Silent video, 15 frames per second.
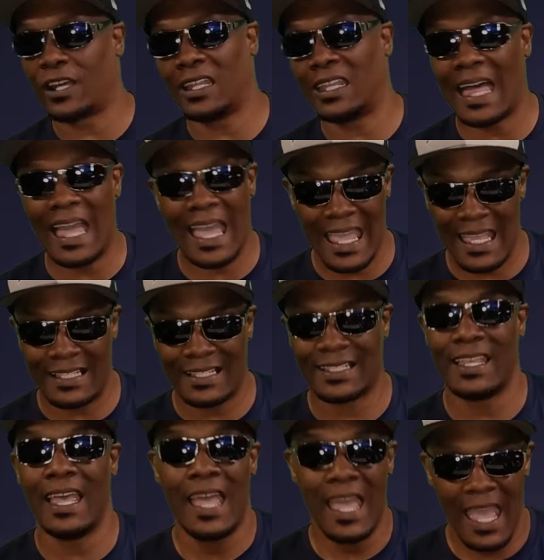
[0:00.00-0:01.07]

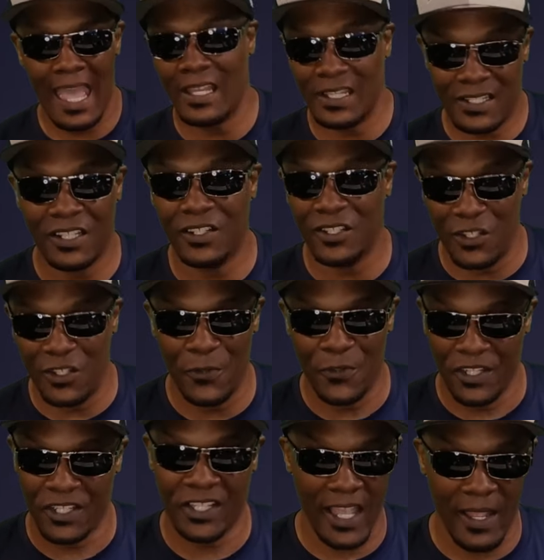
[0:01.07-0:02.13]
class has to do
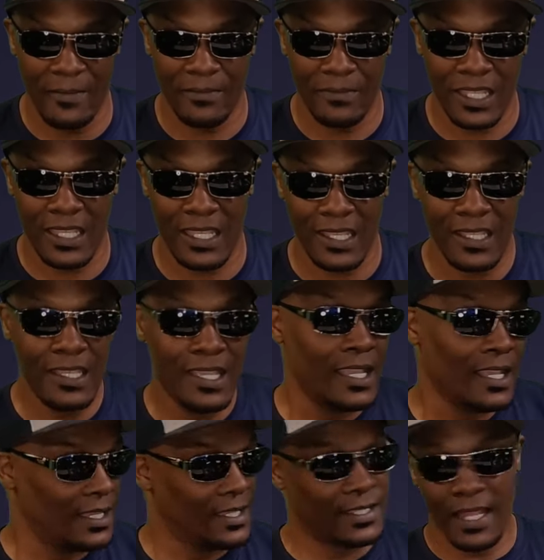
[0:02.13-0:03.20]
the same thing.
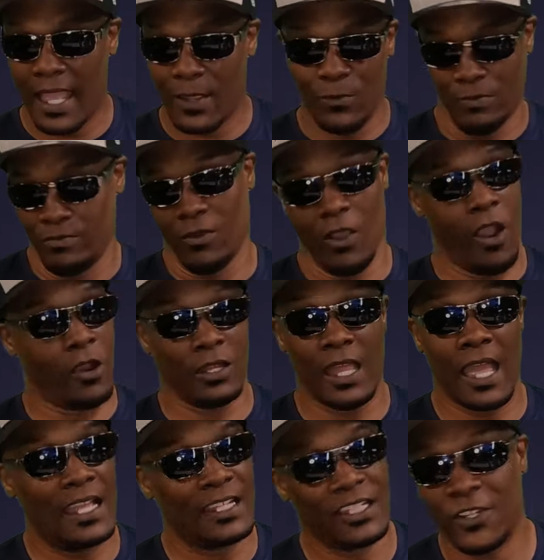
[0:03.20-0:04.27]
It's like our
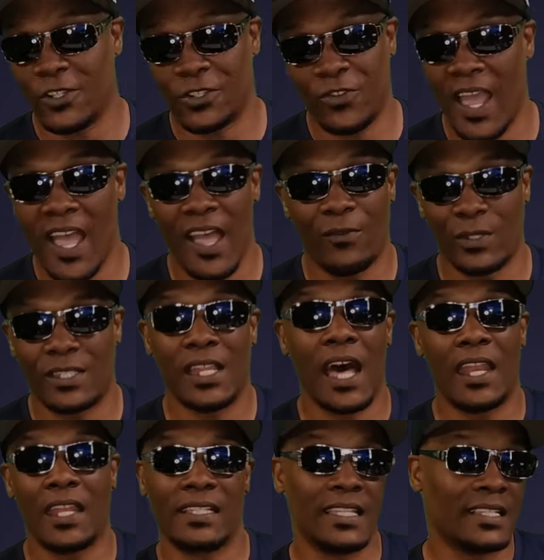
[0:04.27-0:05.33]
last year's draft was
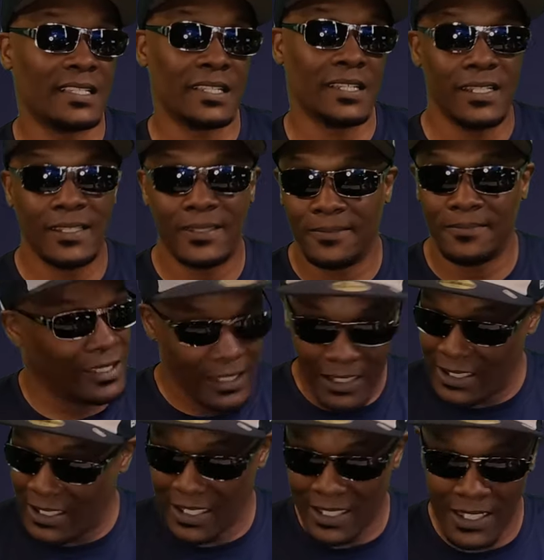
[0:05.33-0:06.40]
non existent.
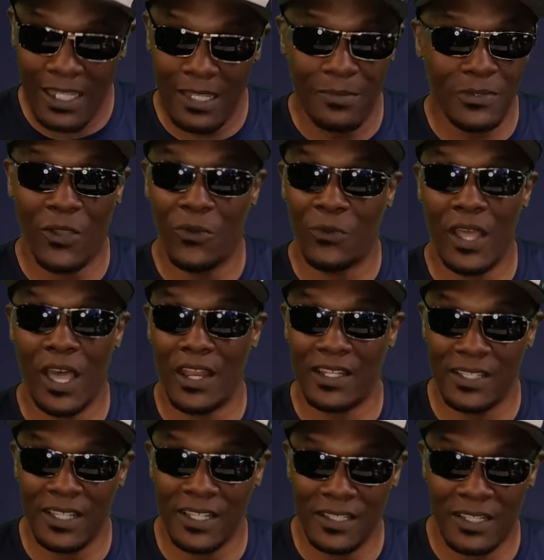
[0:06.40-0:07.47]
It just seems so non
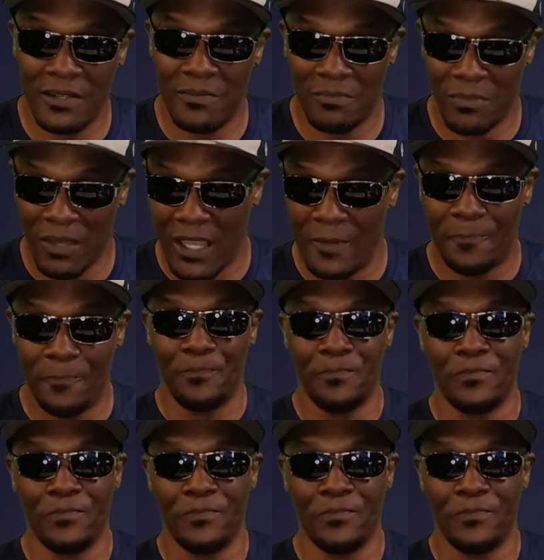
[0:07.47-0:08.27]
existent. But